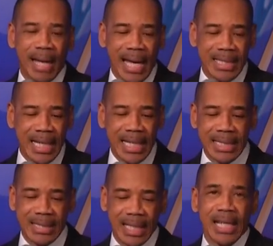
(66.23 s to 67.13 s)
bad
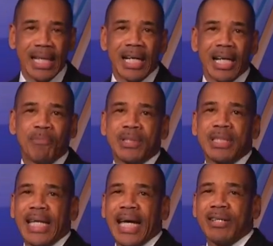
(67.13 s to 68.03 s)
days, ups
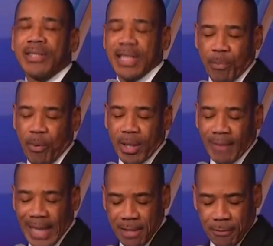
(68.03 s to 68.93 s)
and downs. It's part
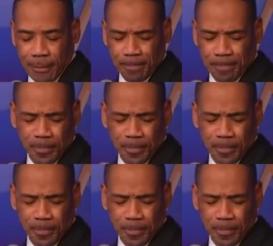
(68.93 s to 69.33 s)
of life.